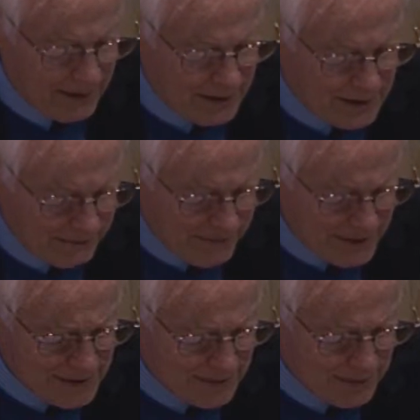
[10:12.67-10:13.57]
To
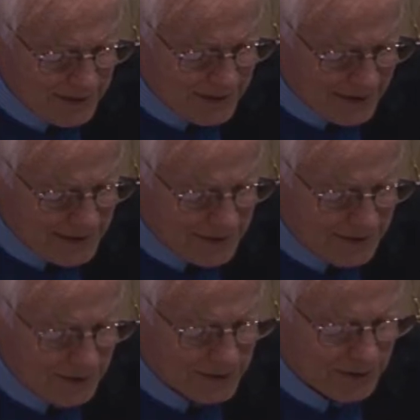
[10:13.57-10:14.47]
vest with
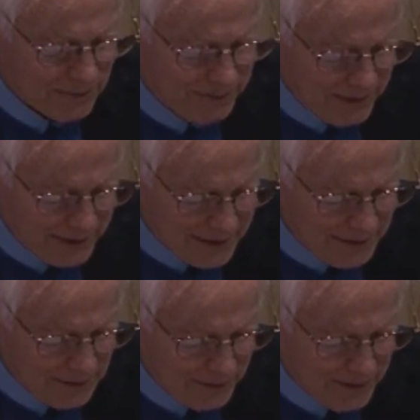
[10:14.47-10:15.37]
constitutional
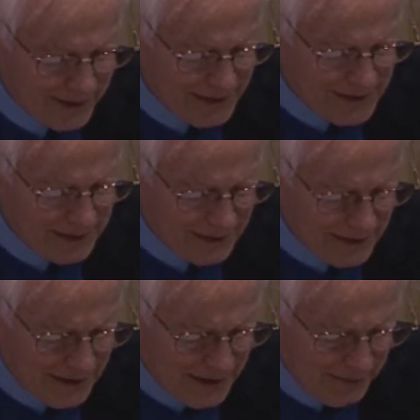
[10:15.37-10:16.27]
political rights an
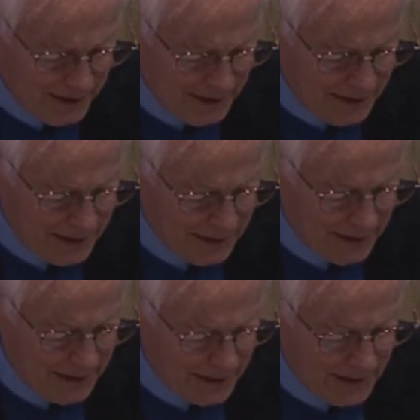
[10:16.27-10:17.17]
inanimate entity